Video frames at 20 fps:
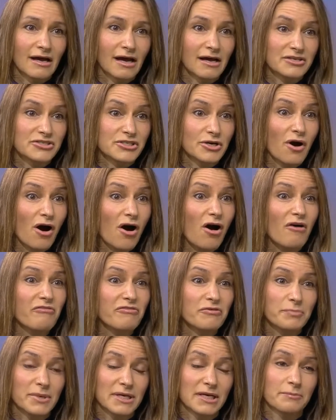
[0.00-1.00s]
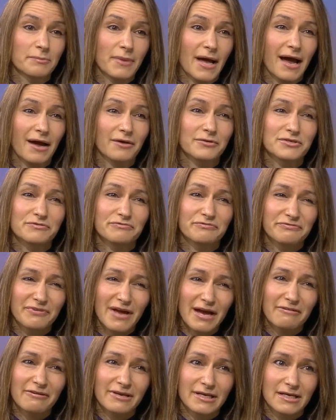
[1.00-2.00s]
So £500 million
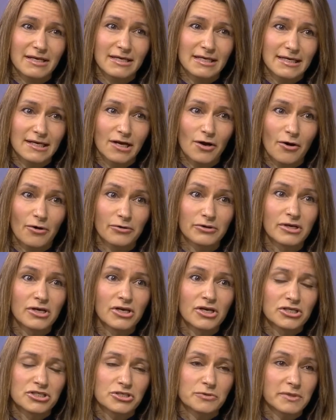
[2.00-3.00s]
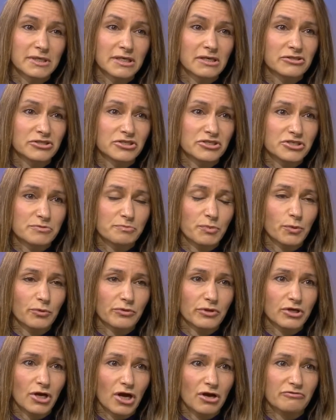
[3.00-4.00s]
very early on to support
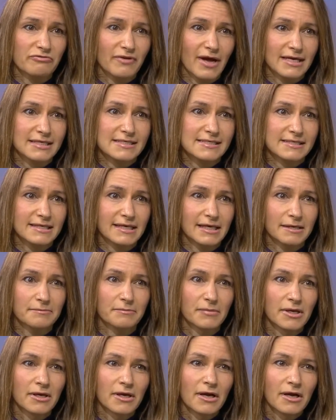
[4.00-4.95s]
the COVAX scheme.